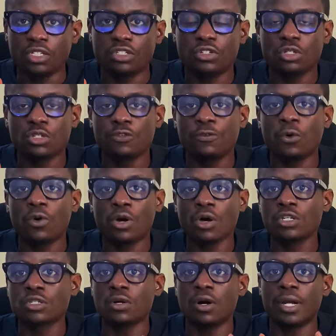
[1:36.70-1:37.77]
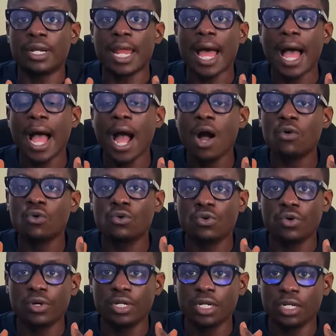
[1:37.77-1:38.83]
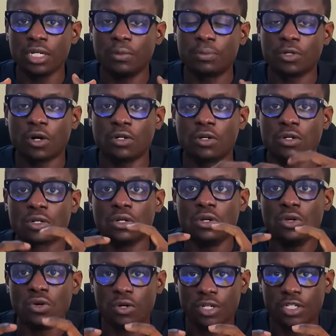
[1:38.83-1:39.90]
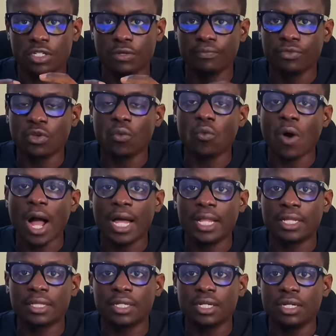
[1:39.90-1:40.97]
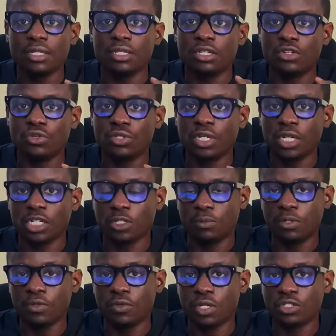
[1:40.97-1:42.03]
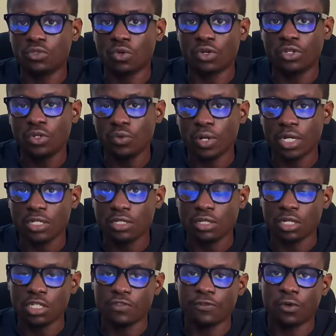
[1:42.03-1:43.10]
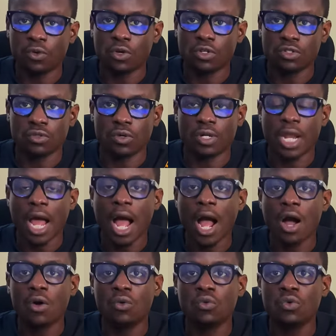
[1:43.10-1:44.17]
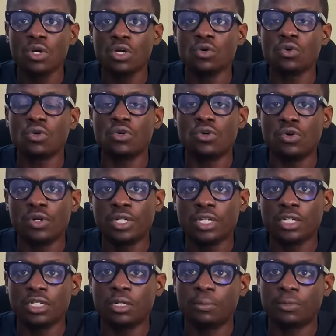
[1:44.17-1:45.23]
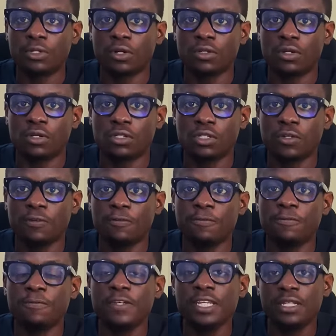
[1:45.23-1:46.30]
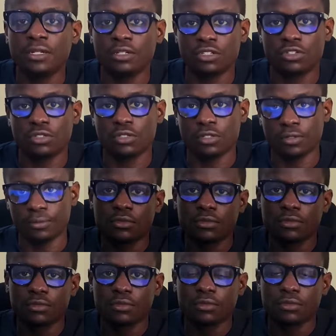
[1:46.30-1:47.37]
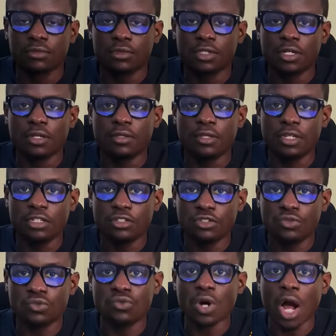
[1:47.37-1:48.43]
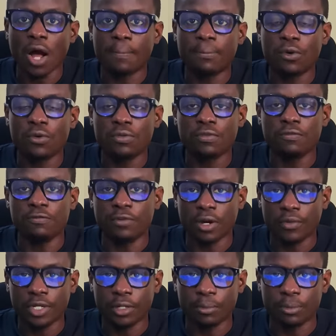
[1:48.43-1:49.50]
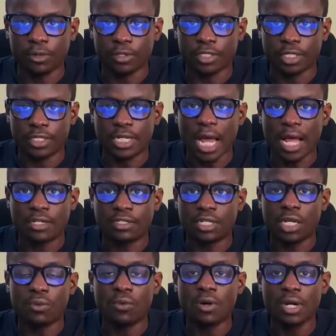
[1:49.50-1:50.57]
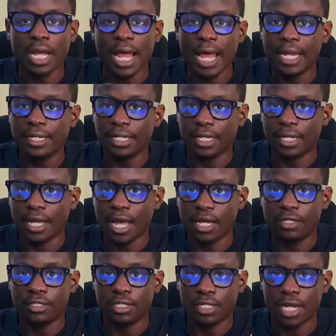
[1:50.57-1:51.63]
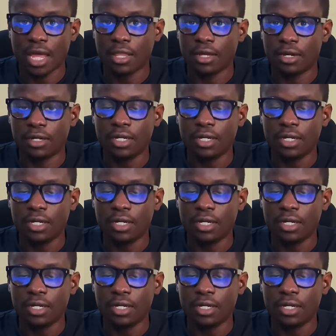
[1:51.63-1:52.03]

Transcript: just focused on how good the product looks, while the user experience or UX is focused on how good the product feels. These two are both very important as they work hand in hand together